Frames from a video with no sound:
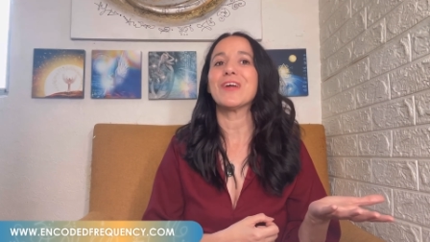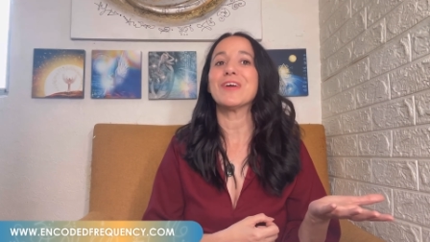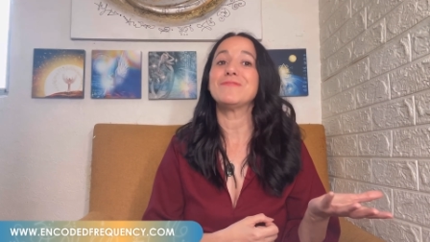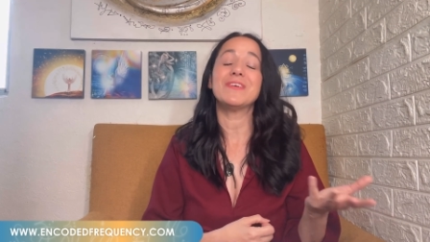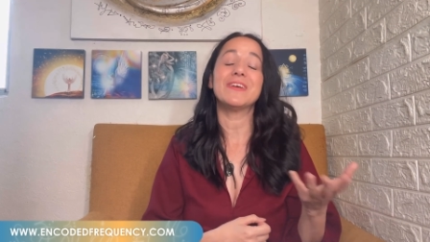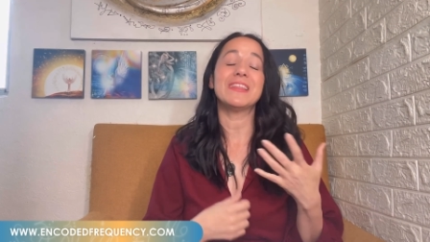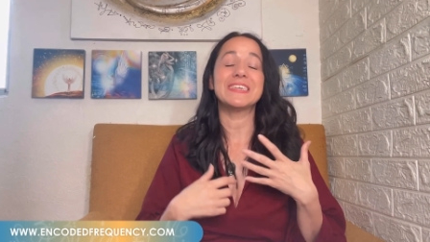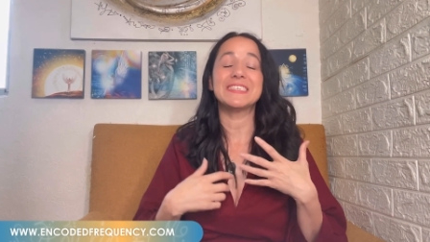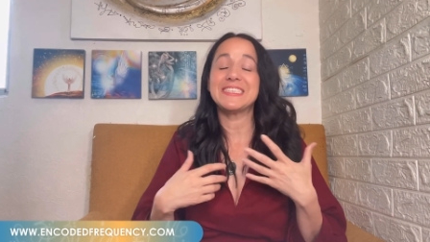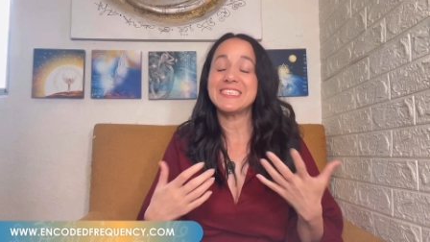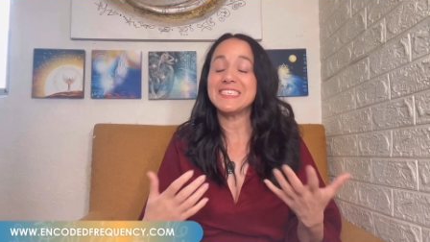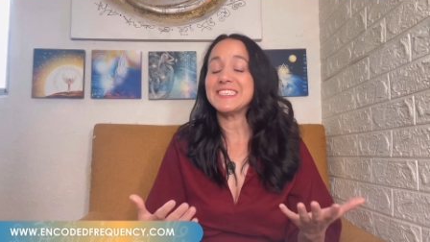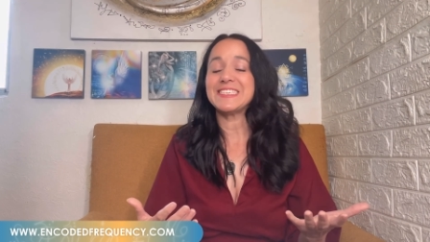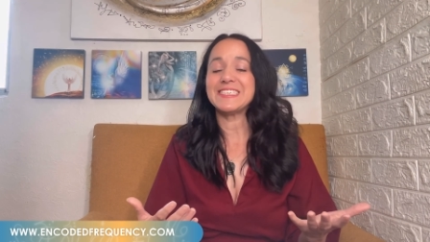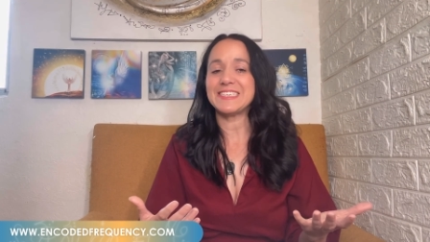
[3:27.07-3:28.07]
I feel like
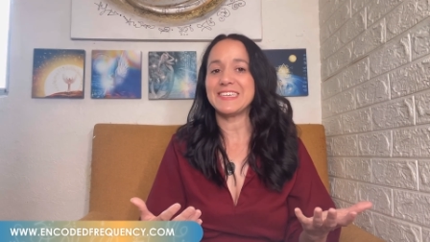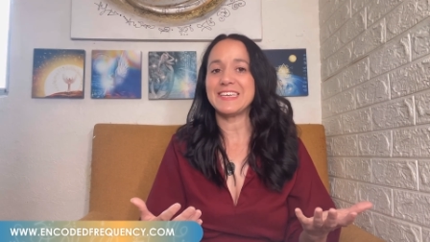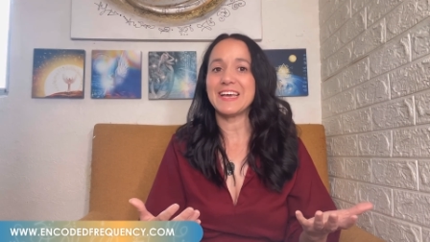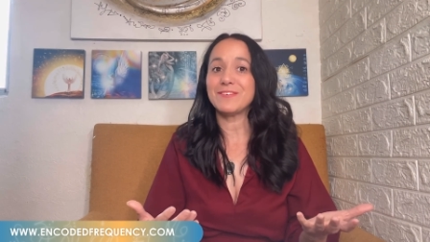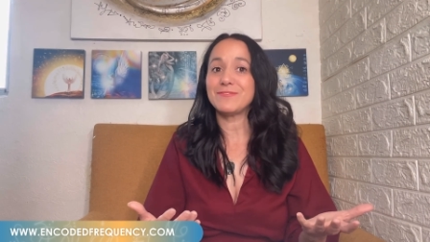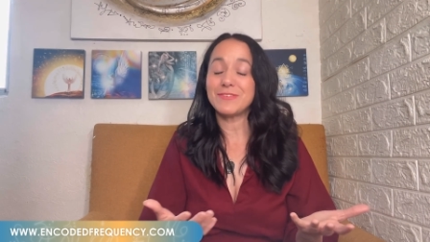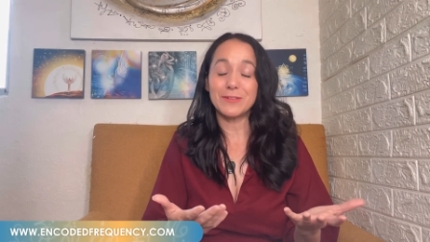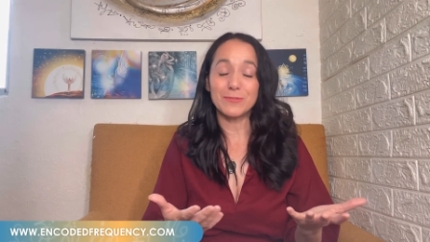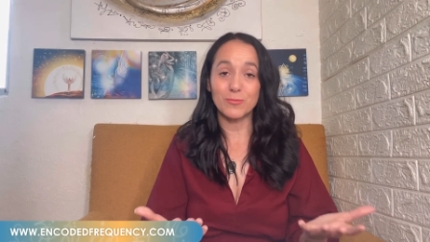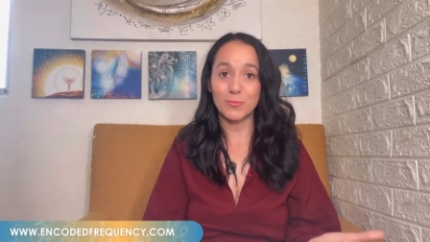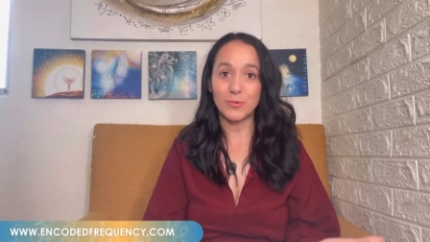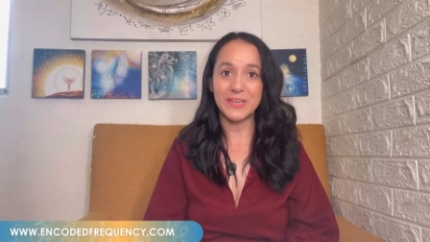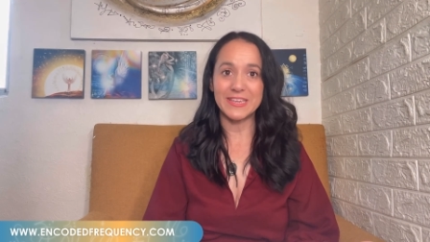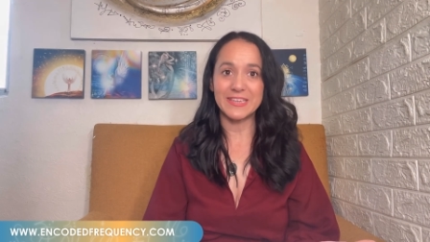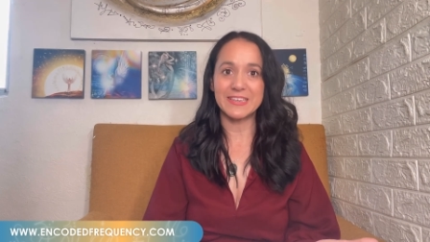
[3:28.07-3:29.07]
dizzy. I feel
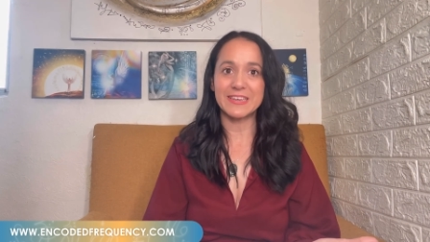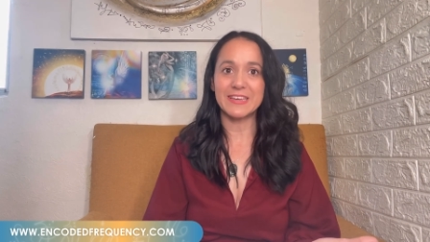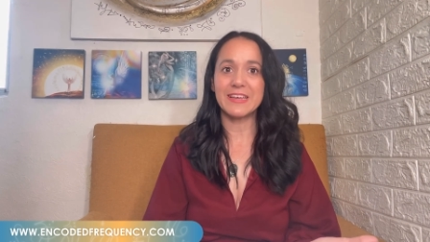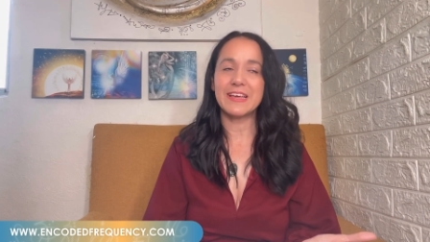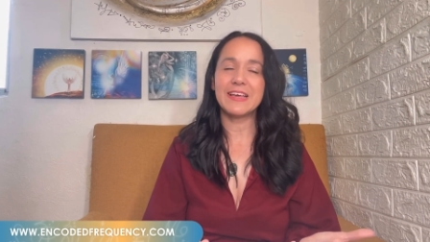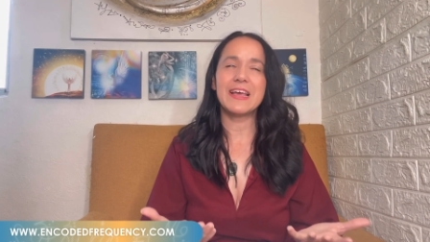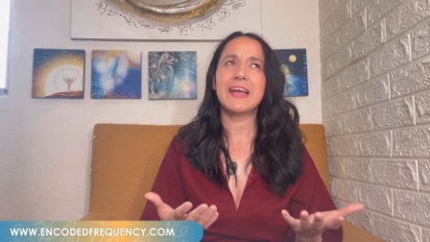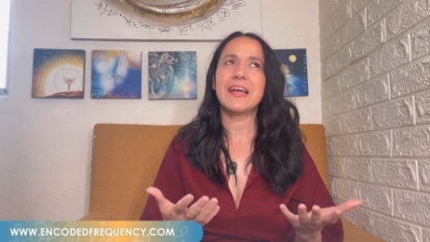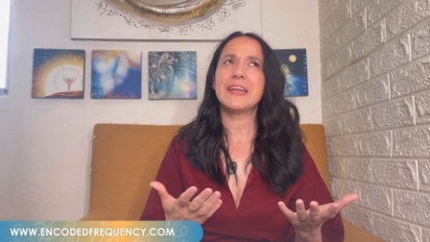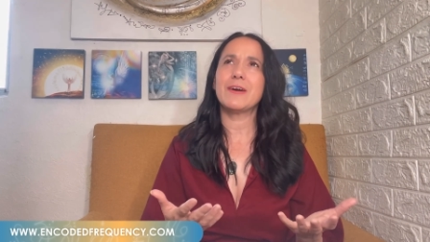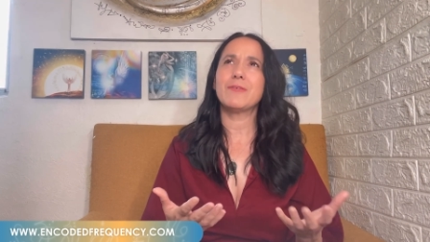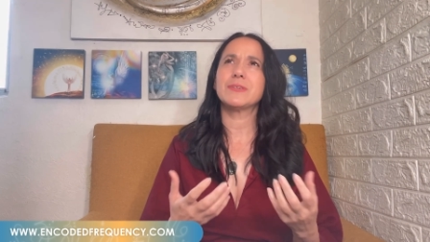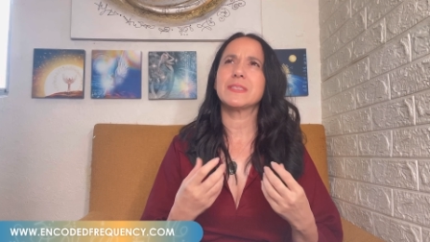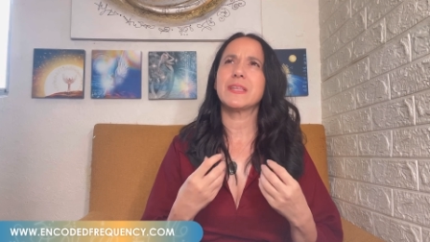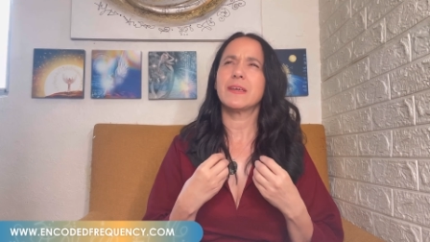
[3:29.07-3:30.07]
weak and
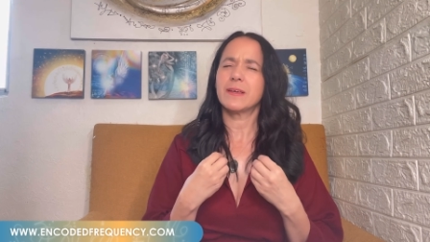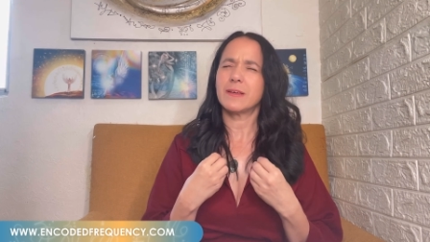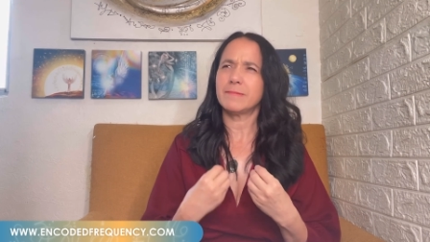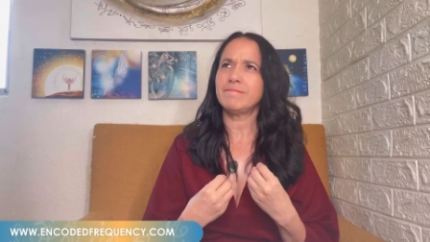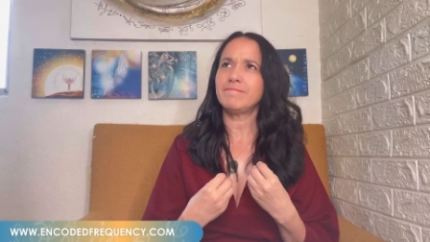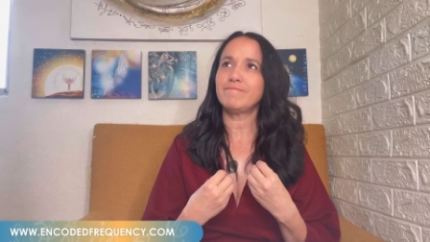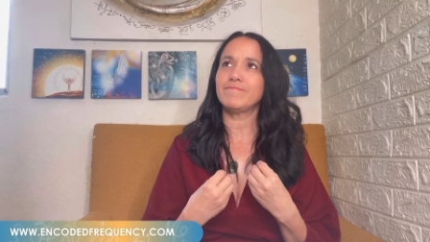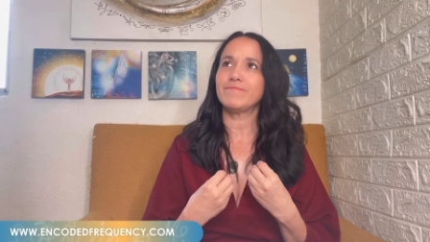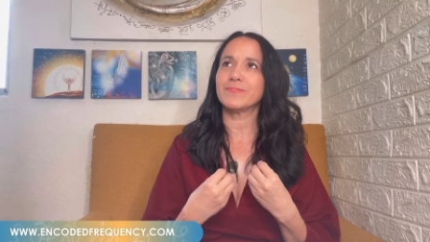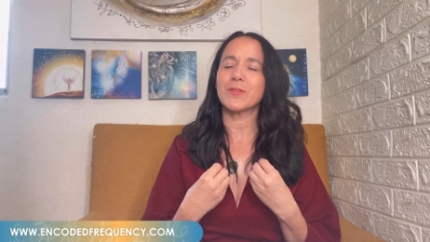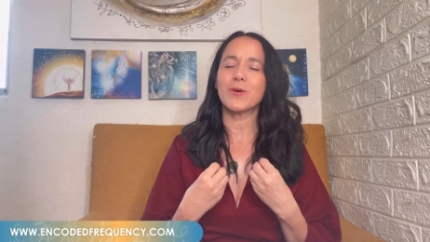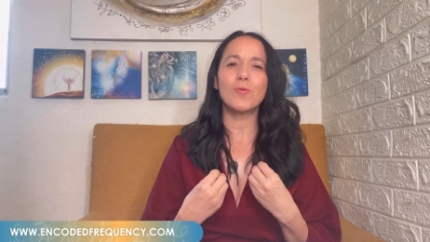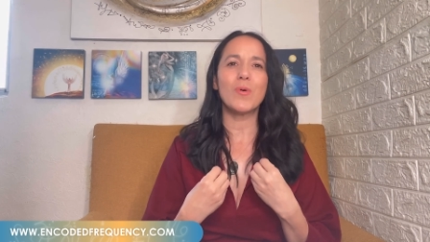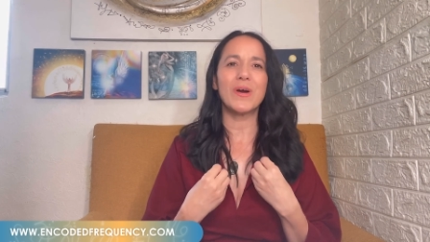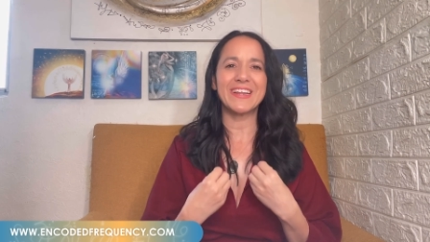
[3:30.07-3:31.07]
I was like, mm,
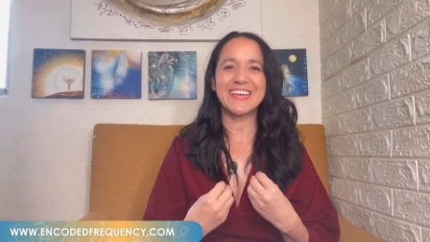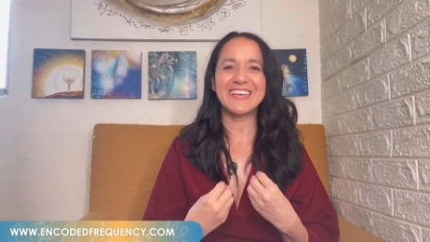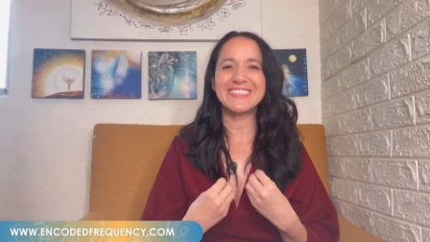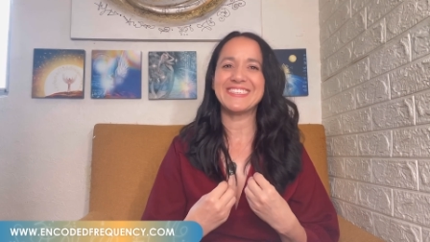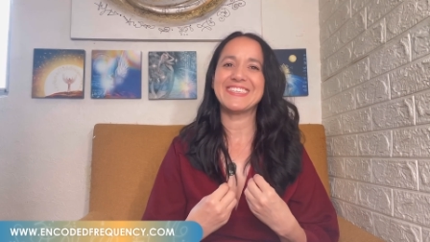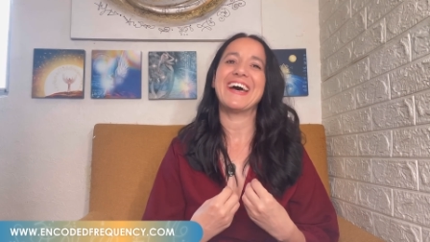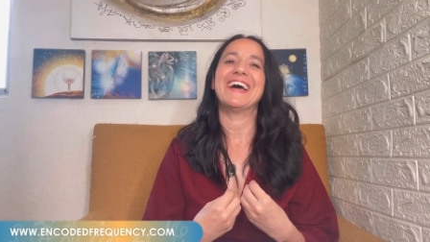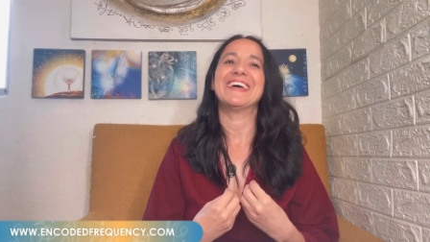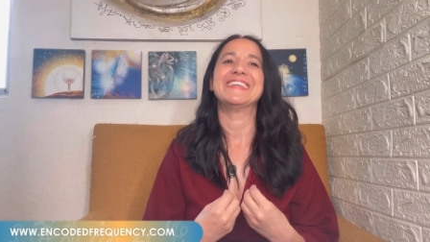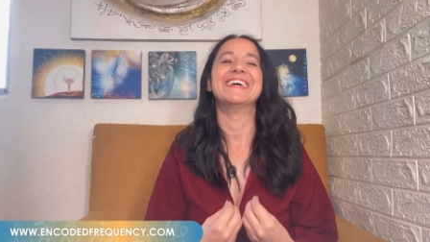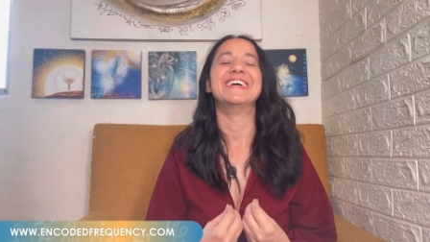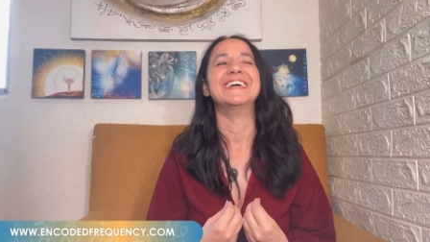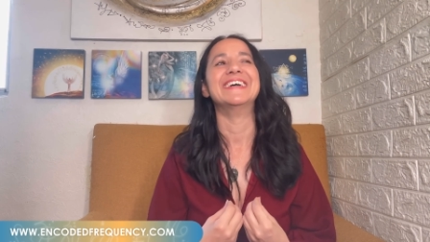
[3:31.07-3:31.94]
what is that?